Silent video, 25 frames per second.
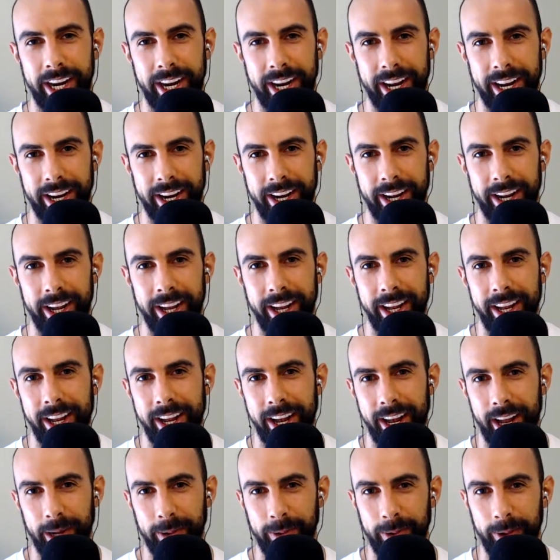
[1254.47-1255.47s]

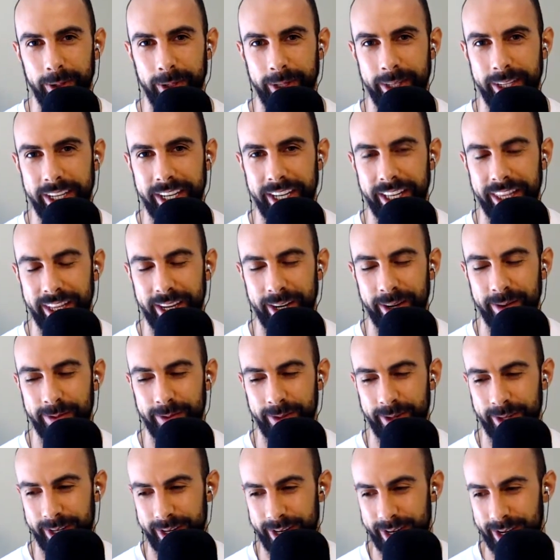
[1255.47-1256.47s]
I won't see it there
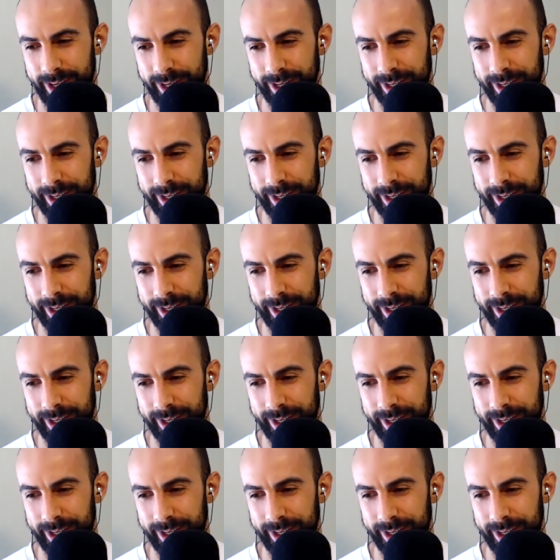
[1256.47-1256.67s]
for a